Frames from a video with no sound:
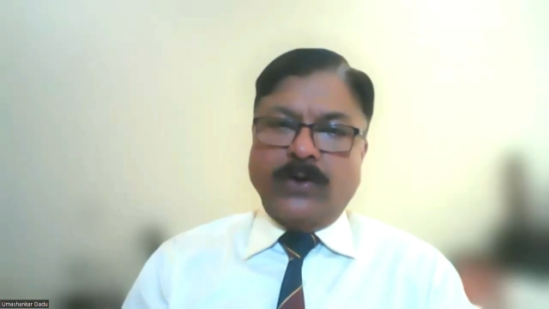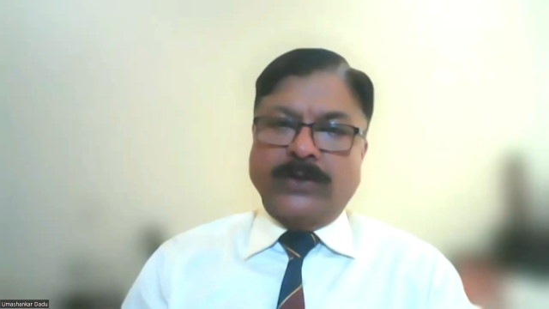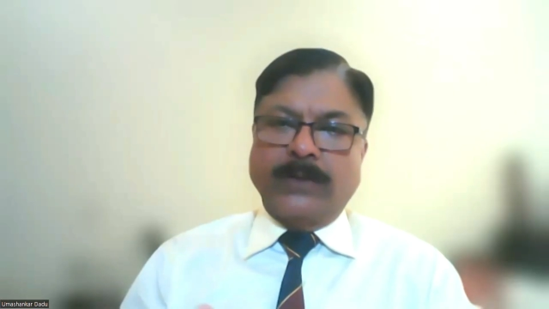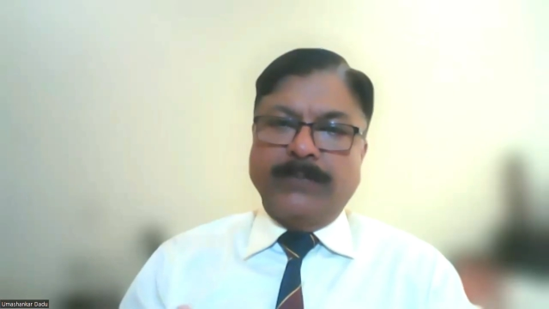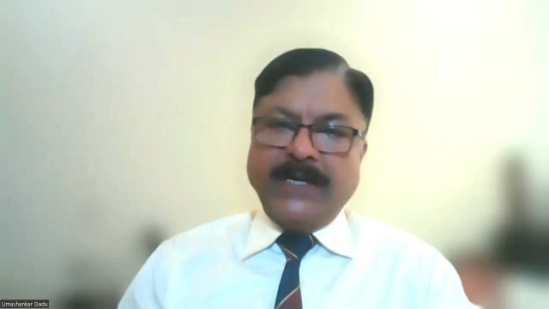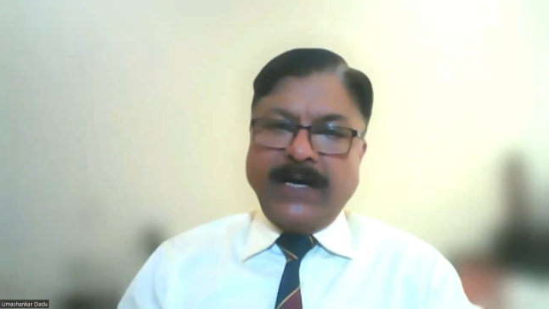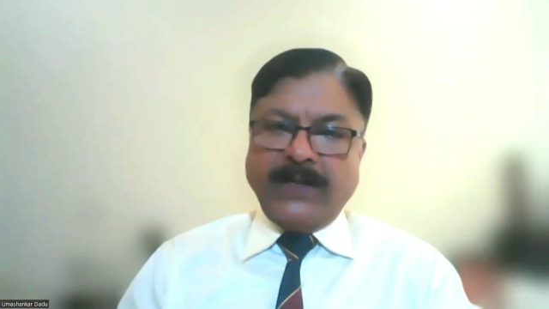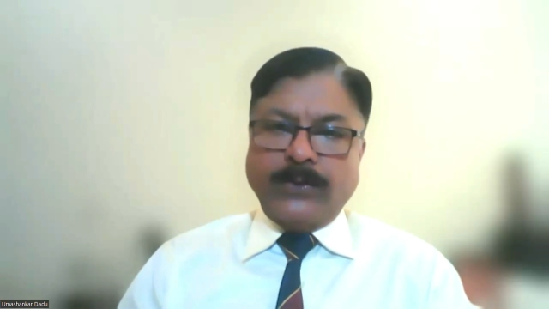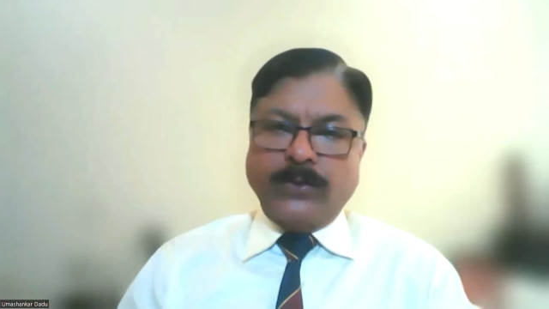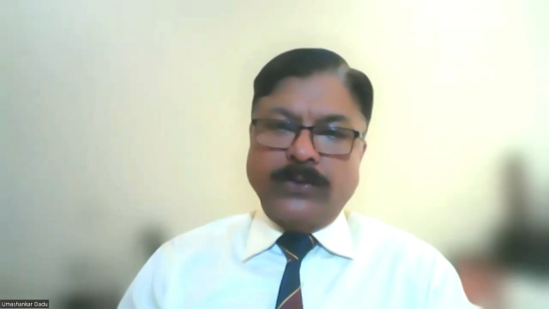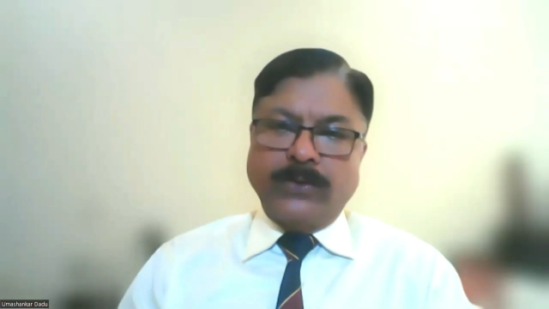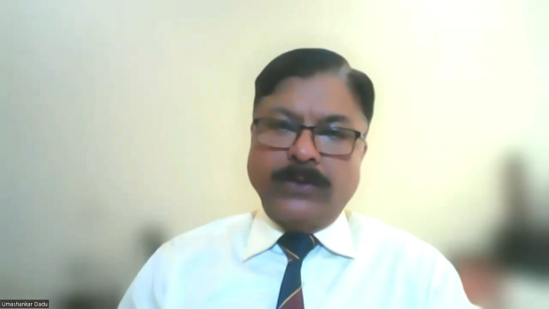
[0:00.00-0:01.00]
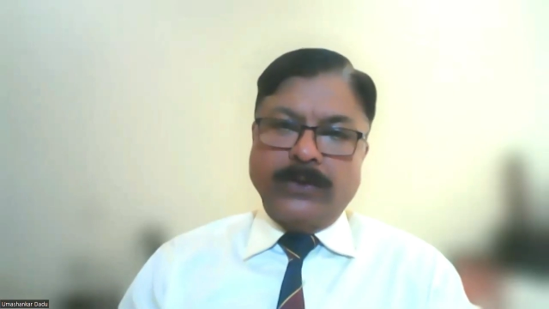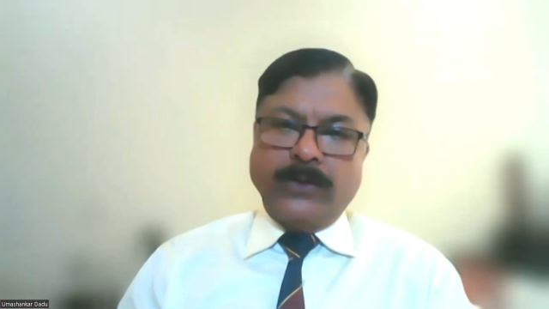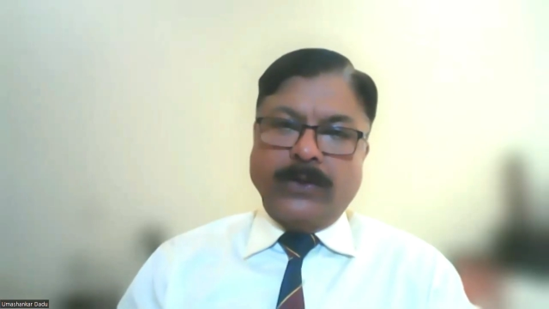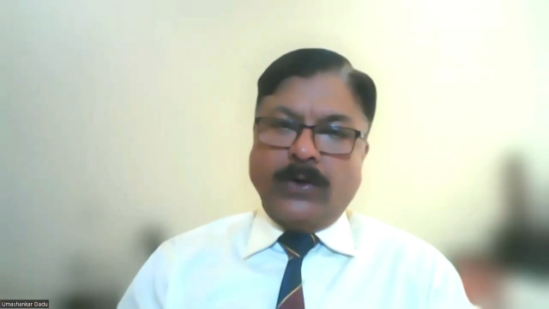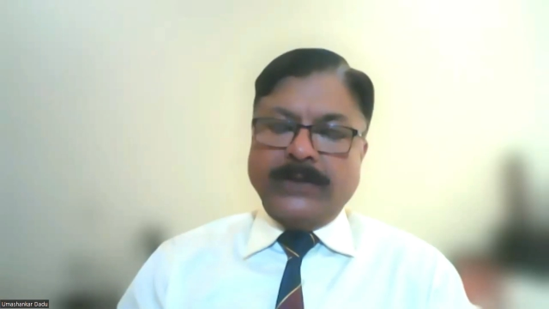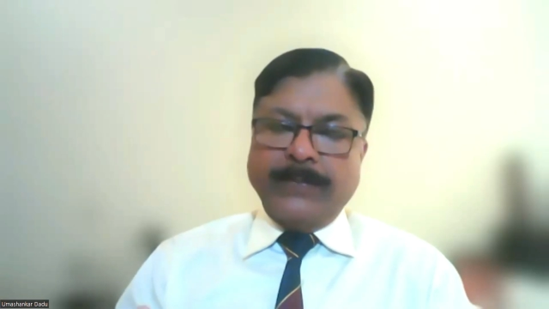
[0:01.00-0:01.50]
or the BRO
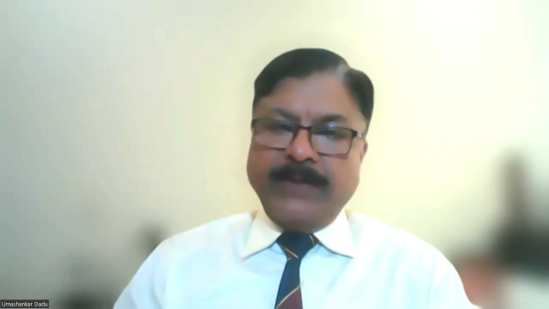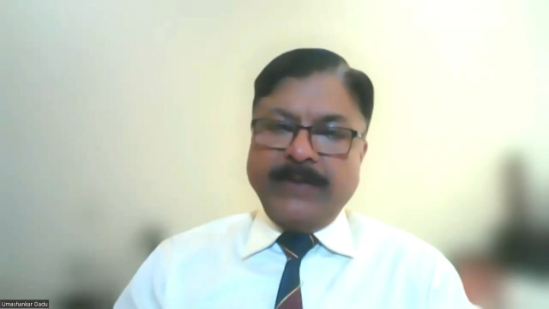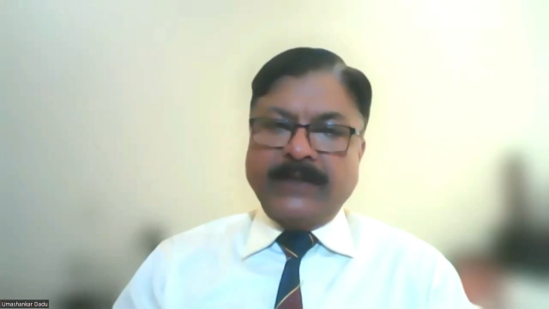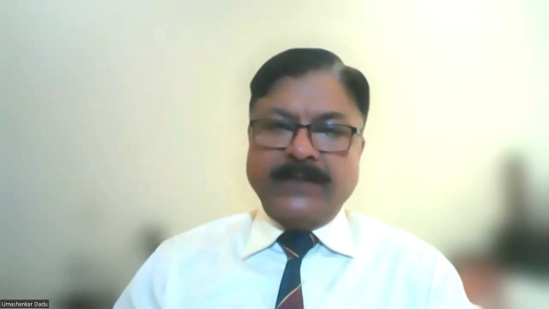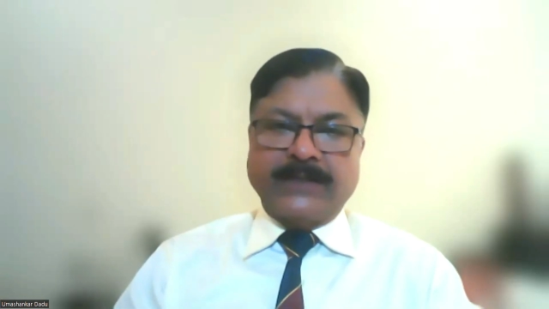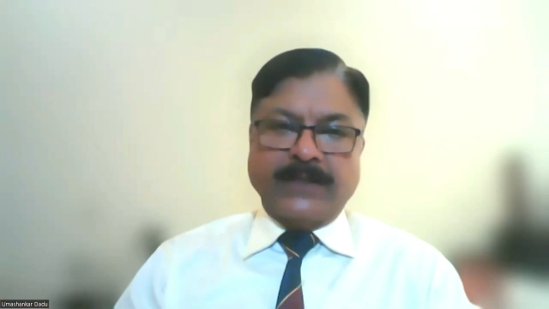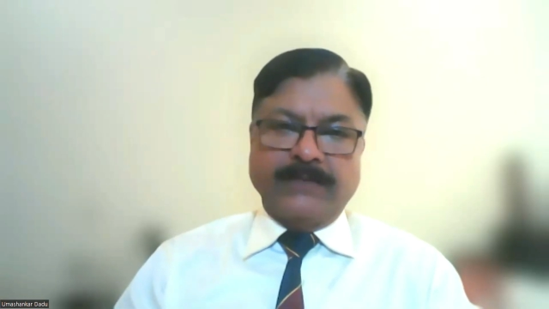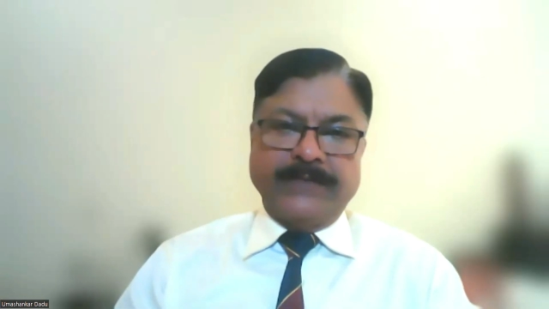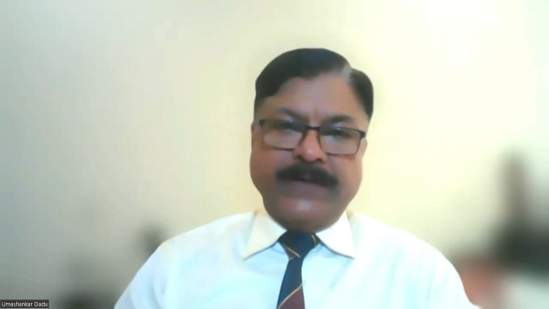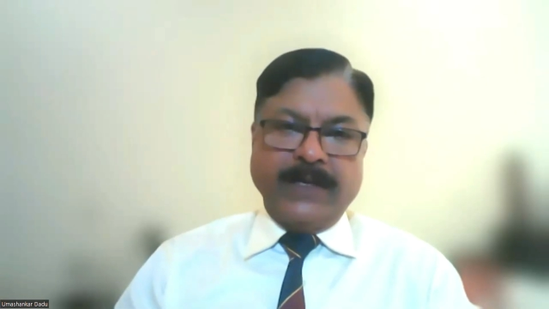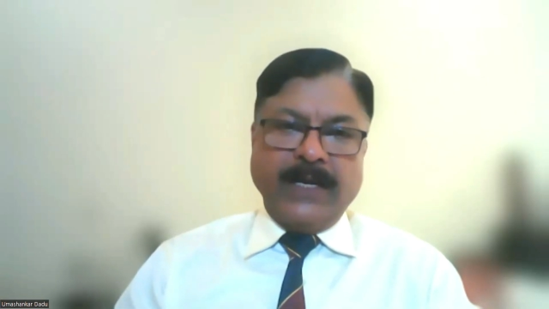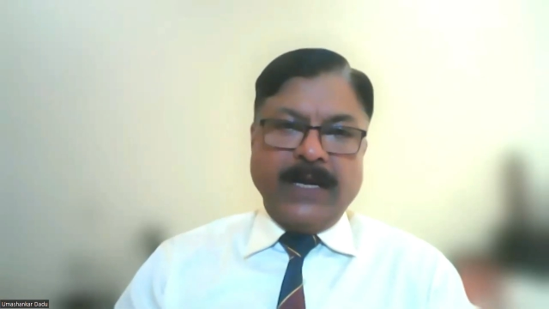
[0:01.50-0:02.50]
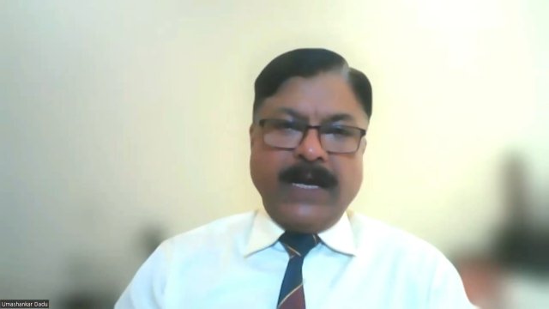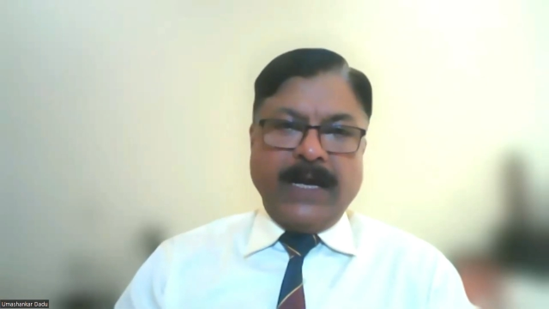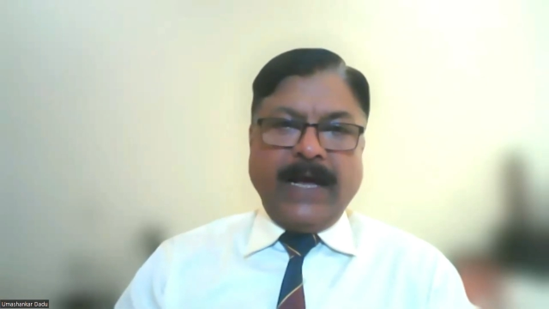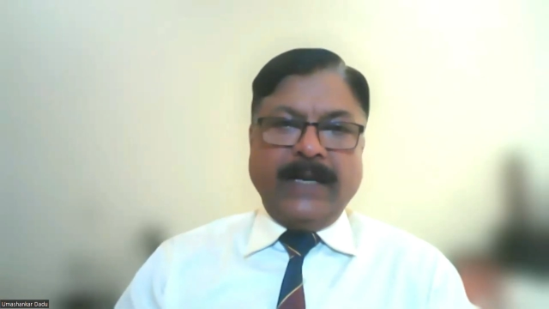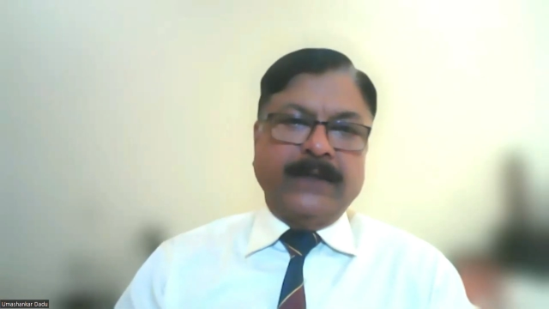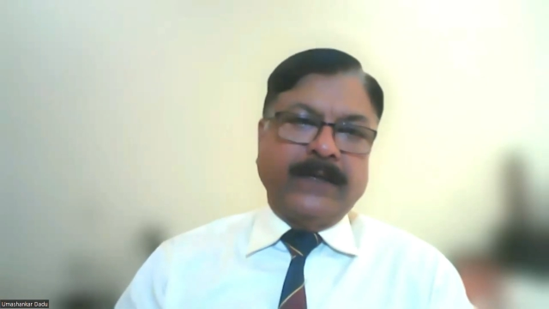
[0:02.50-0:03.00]
or the military survey,
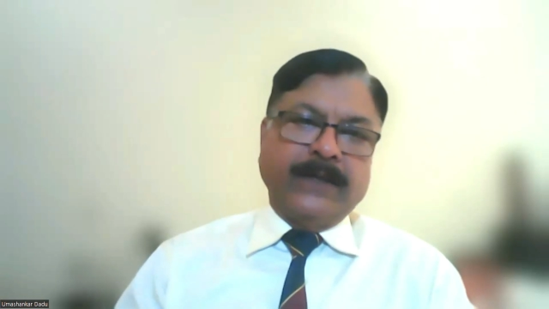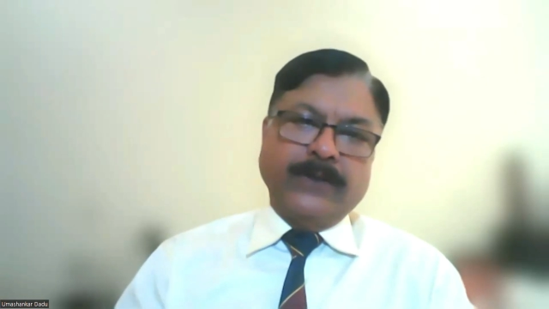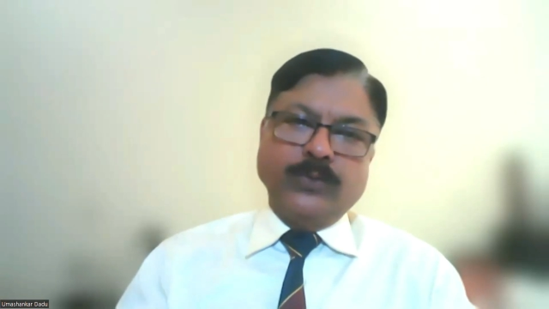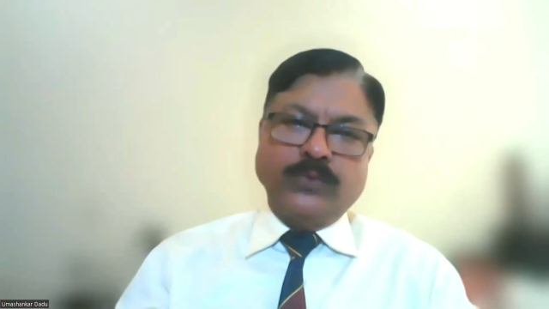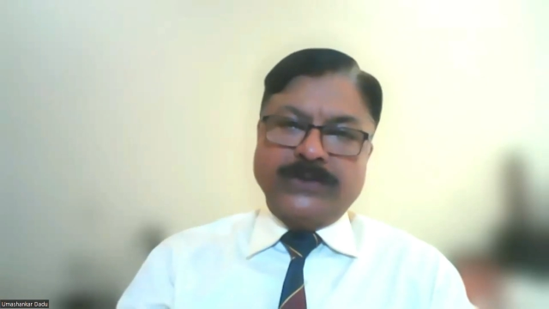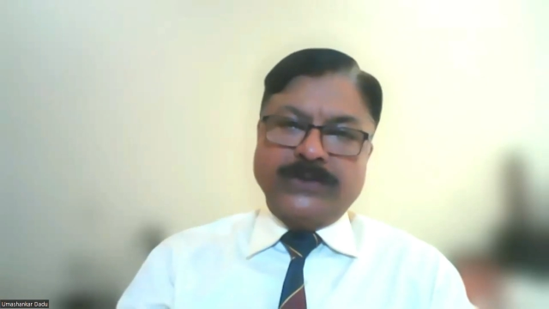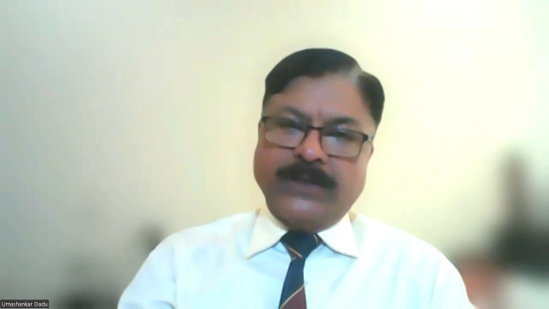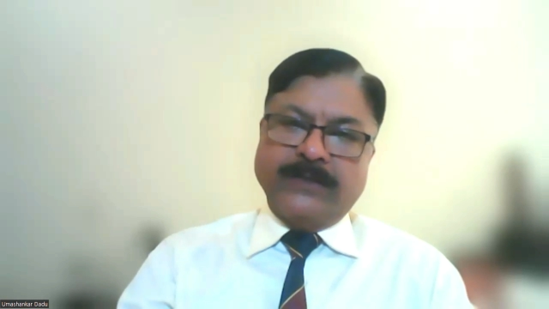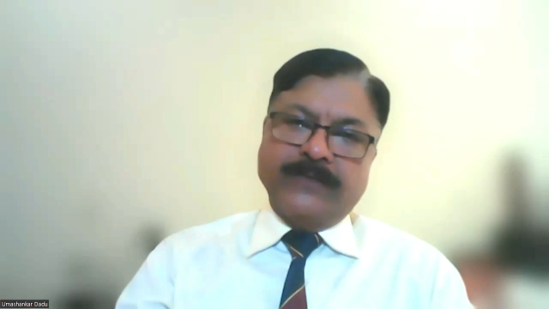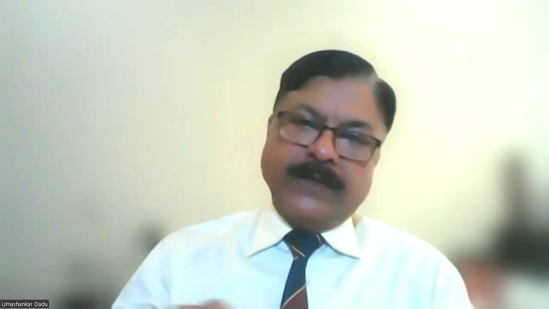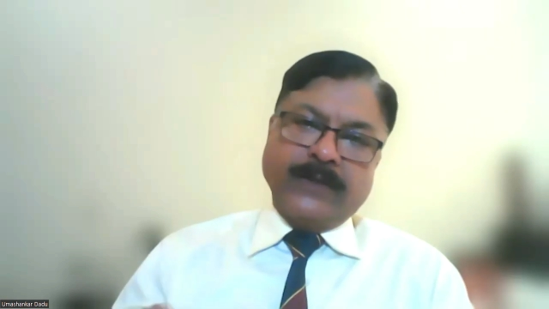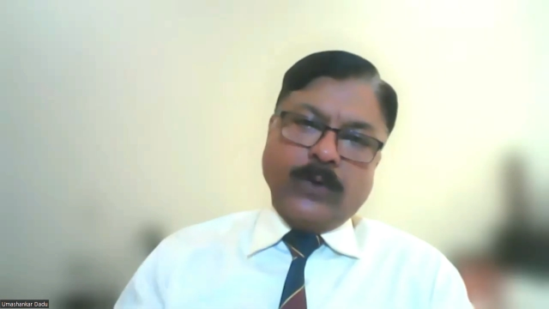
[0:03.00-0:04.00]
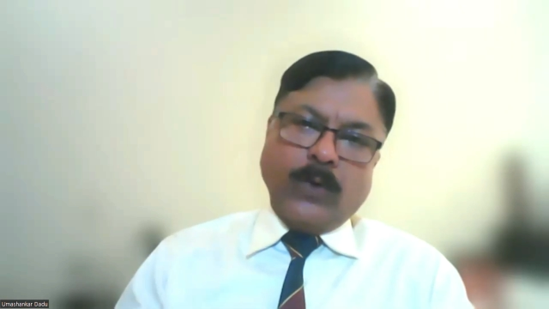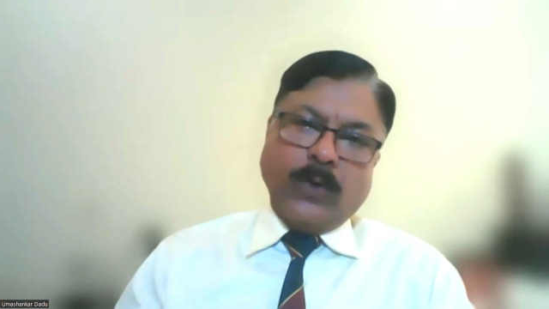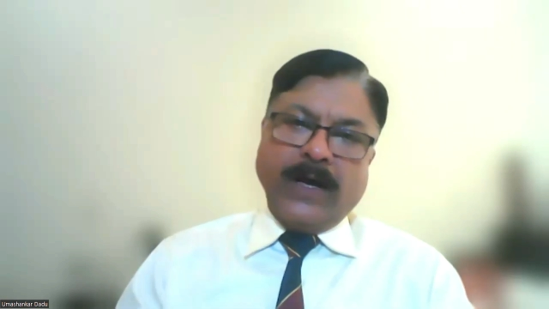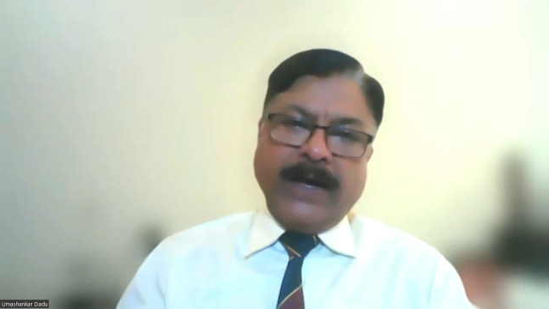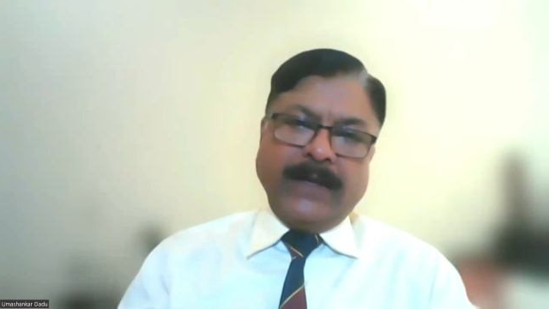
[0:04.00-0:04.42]
and you serve in.